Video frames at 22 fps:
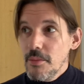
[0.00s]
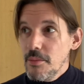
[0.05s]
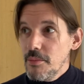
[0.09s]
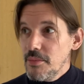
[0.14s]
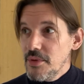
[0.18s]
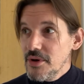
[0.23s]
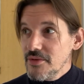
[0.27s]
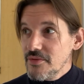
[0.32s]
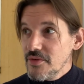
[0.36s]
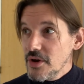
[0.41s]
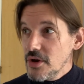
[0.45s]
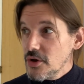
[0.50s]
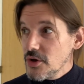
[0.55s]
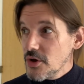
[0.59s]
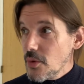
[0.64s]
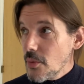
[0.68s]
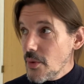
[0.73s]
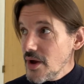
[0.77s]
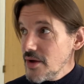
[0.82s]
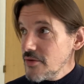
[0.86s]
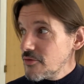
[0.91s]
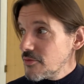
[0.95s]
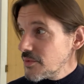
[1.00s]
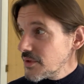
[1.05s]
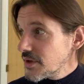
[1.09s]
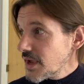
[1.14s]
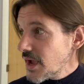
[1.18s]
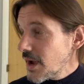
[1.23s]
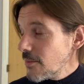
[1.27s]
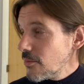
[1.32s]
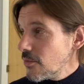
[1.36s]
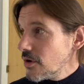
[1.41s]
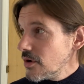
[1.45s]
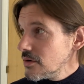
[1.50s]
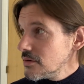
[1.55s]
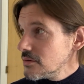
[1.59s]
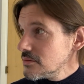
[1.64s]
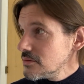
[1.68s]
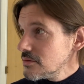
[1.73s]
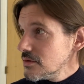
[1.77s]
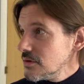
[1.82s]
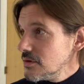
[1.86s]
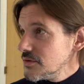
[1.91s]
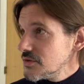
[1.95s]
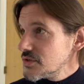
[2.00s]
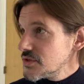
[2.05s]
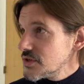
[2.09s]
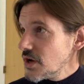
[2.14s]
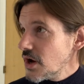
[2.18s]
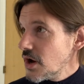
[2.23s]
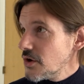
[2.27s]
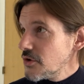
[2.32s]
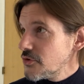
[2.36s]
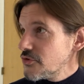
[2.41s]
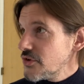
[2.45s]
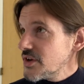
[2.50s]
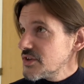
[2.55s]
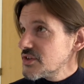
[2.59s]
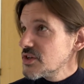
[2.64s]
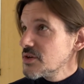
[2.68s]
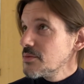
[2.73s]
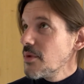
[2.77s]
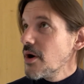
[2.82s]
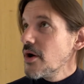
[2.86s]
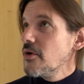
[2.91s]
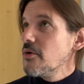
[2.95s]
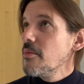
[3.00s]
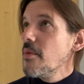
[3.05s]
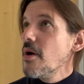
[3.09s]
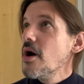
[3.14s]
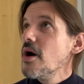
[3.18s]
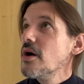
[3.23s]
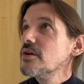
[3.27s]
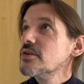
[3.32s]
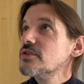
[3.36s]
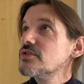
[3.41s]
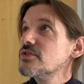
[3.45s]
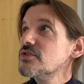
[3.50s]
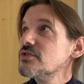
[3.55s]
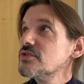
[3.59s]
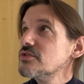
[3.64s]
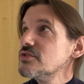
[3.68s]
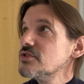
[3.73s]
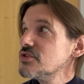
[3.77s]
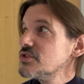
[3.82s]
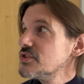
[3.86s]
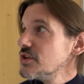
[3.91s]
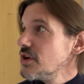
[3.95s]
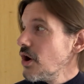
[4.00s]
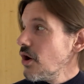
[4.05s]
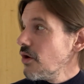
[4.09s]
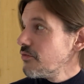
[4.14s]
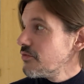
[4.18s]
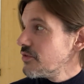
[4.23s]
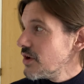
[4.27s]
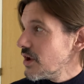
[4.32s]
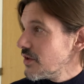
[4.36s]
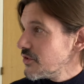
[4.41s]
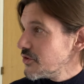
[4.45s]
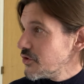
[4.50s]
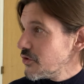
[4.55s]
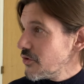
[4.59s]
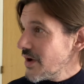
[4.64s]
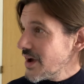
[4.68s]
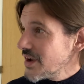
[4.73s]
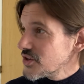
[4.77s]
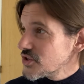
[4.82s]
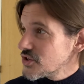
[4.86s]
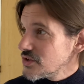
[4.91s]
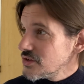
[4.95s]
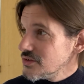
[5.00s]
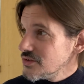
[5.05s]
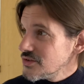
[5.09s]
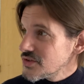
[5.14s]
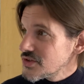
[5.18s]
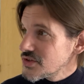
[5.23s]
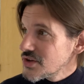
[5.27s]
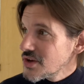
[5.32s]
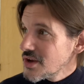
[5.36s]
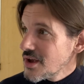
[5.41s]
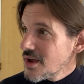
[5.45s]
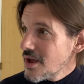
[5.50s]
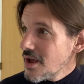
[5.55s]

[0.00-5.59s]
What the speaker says: But if I look away from the camera and start addressing my remarks just off in other directions,